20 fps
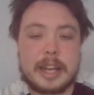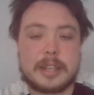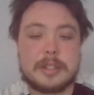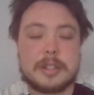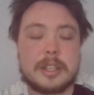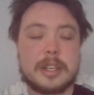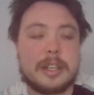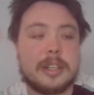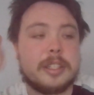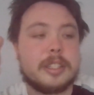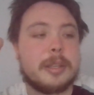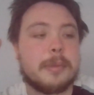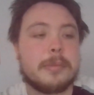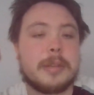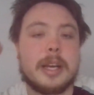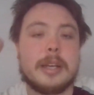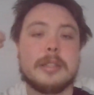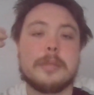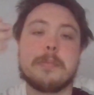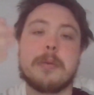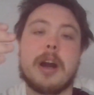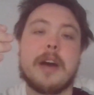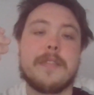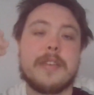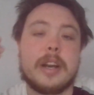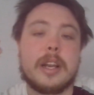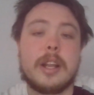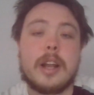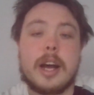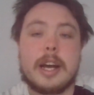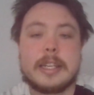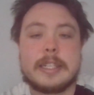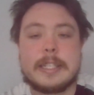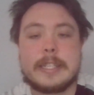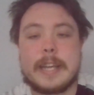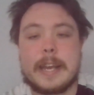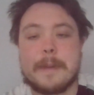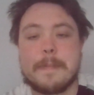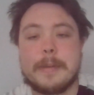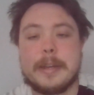returns, sometimes profit and loss
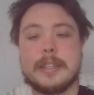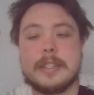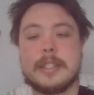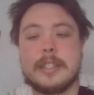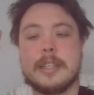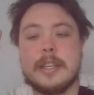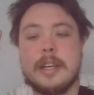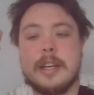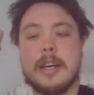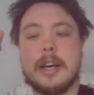statements,